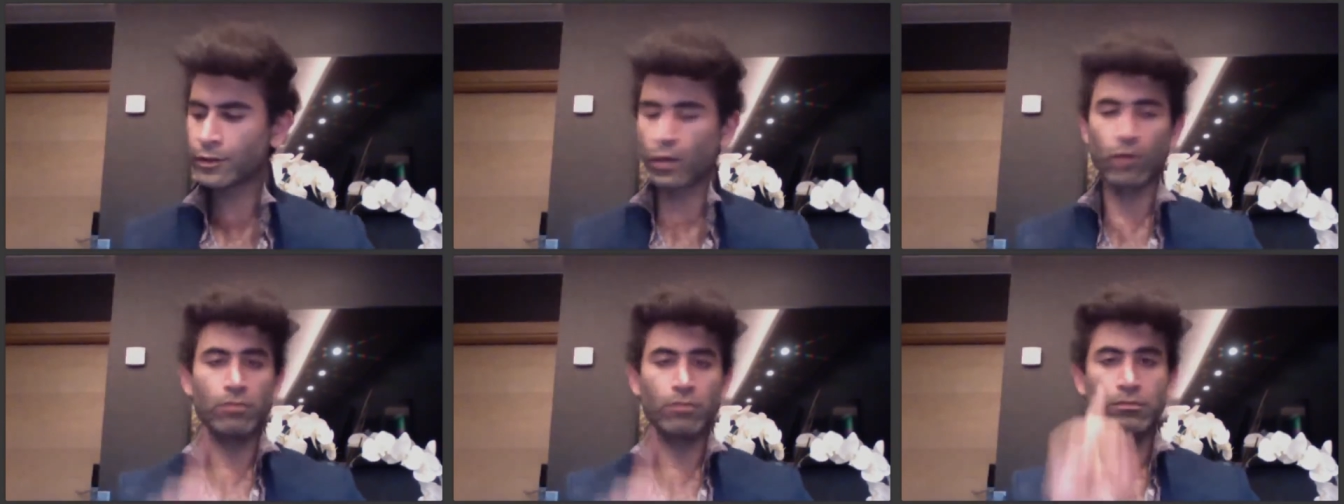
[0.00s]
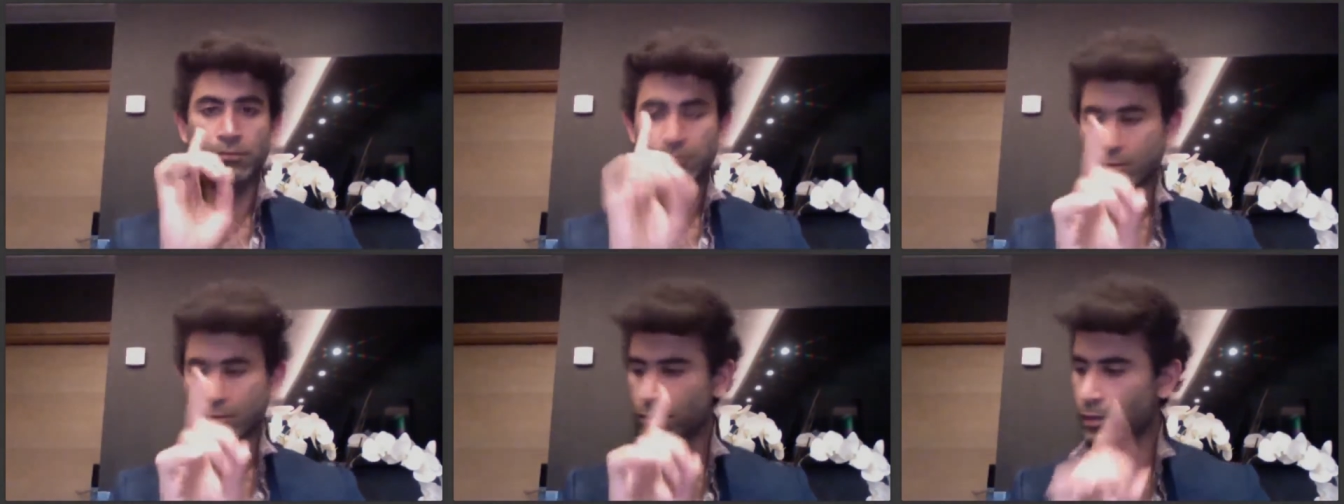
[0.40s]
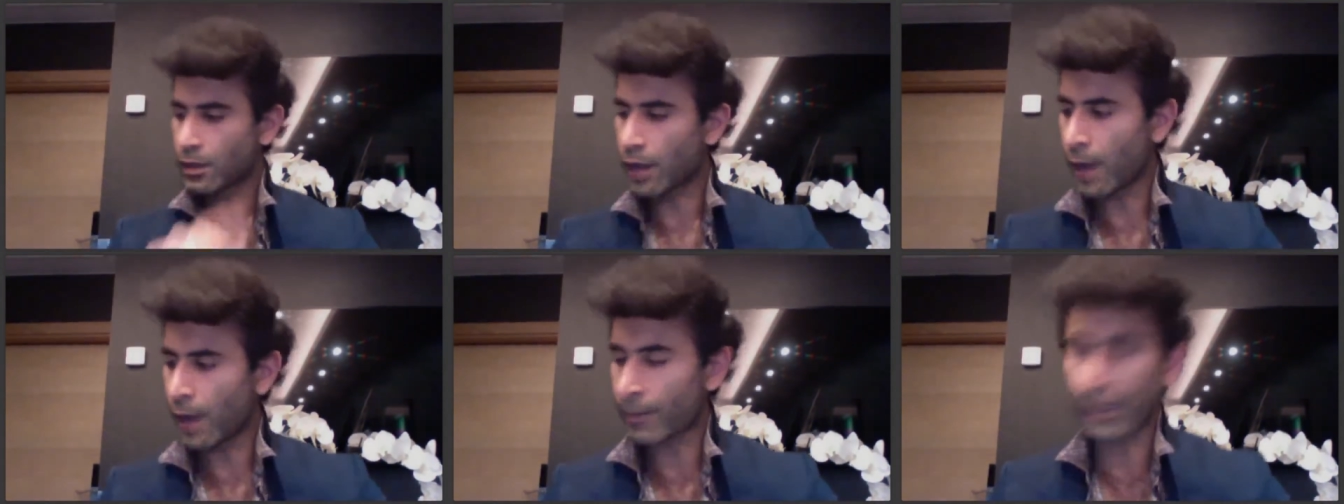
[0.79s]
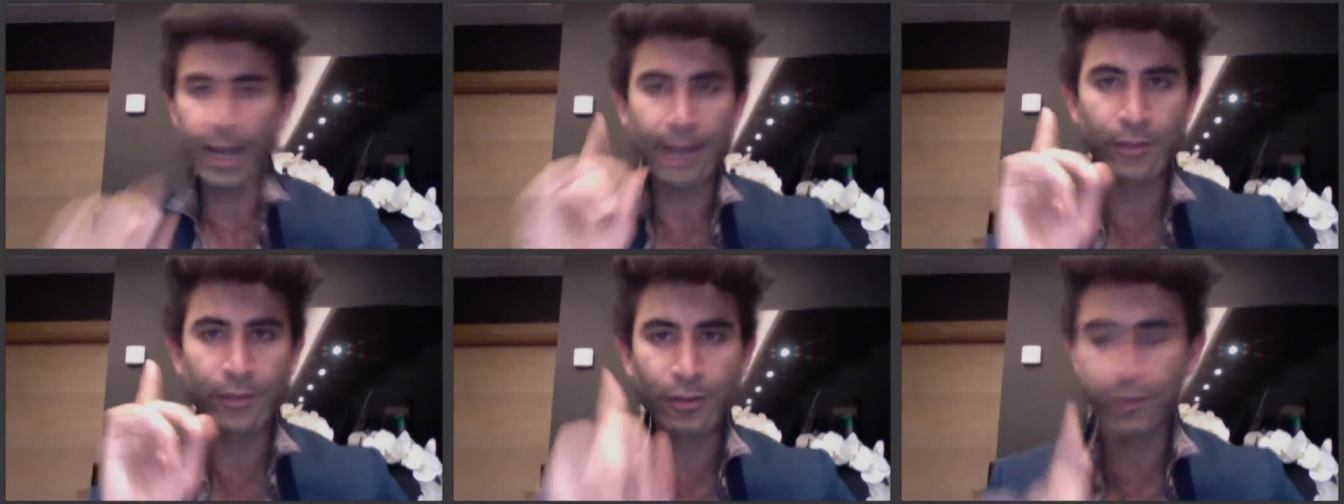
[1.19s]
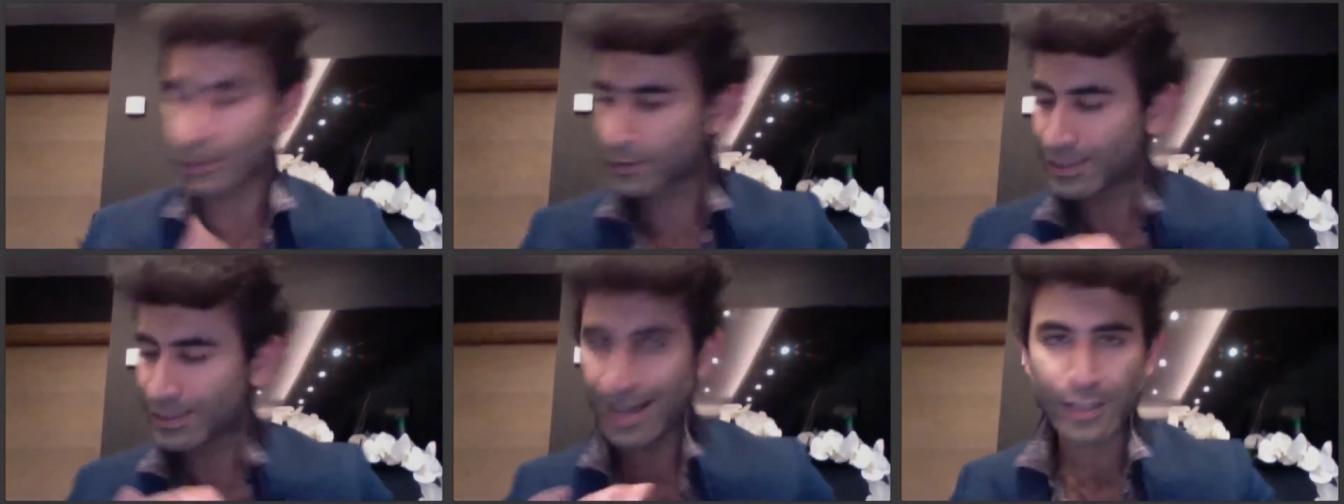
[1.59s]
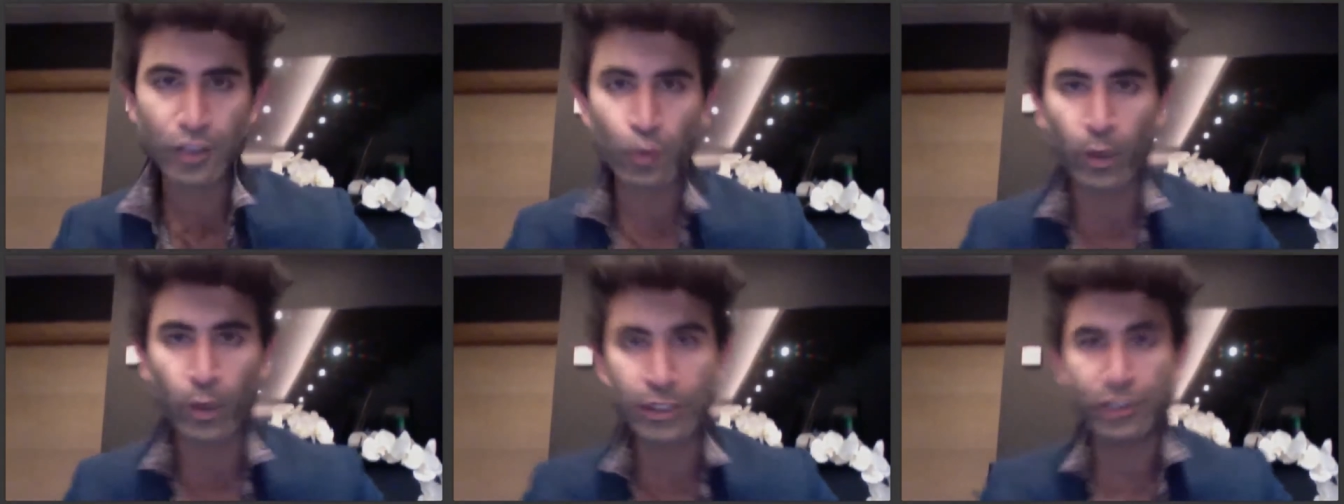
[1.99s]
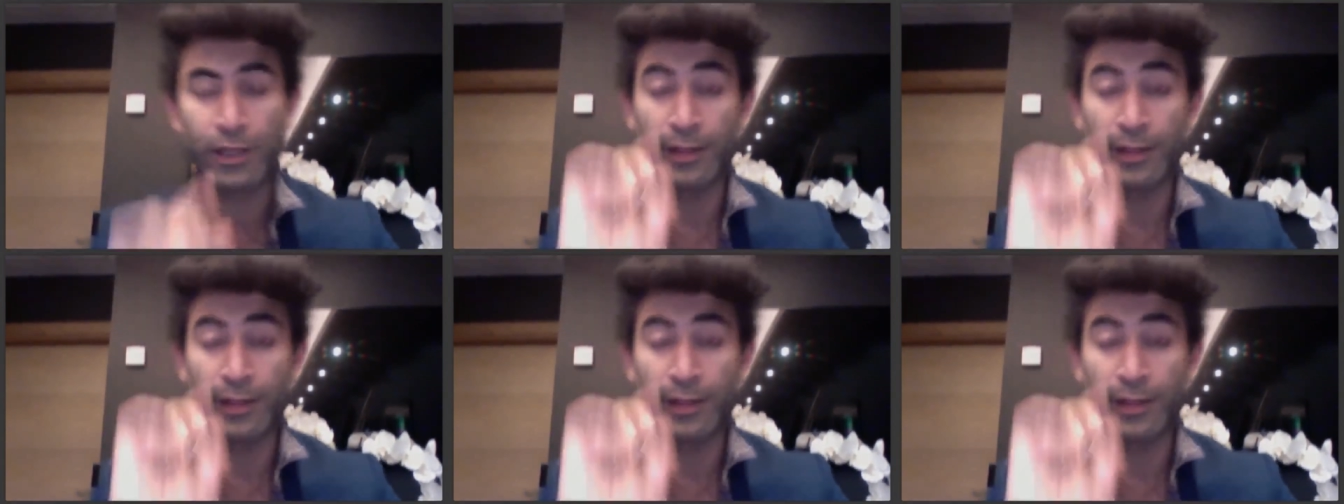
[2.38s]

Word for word: so I'm going to answer this next question,